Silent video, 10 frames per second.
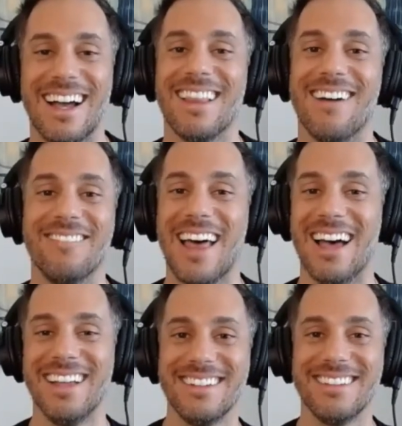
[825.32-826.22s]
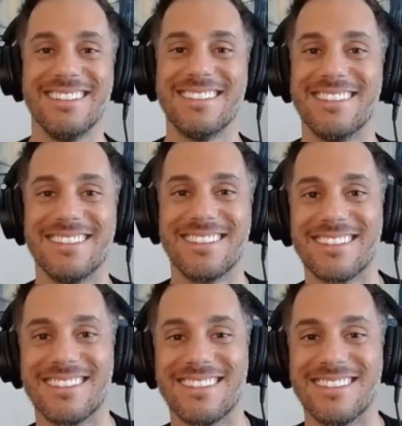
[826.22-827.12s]
love that.
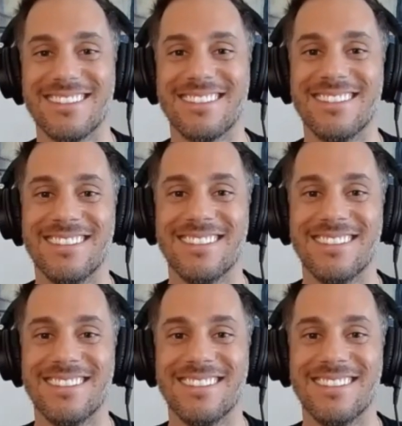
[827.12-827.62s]
You can pick your